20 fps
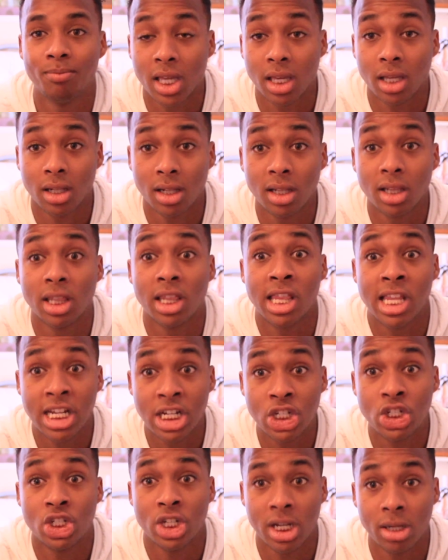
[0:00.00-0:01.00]
Like,
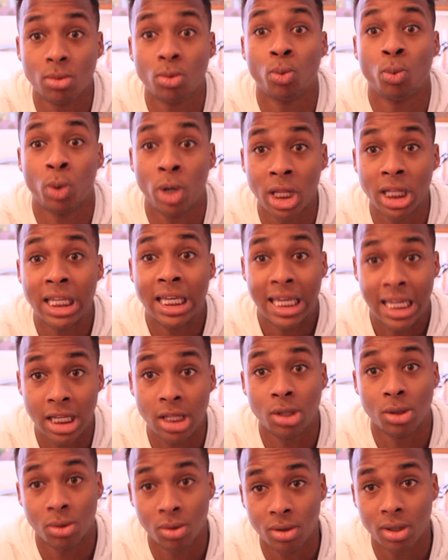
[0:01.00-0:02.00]
legit will hit
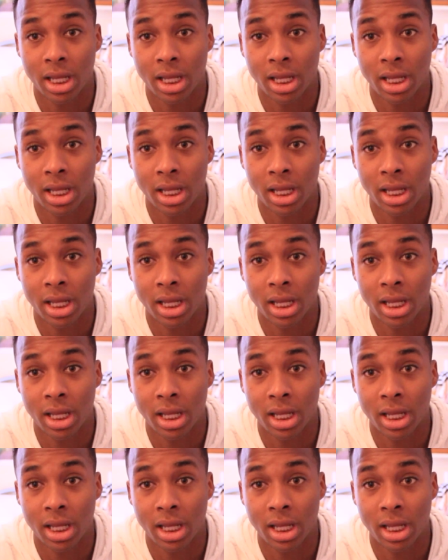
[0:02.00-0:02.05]
you.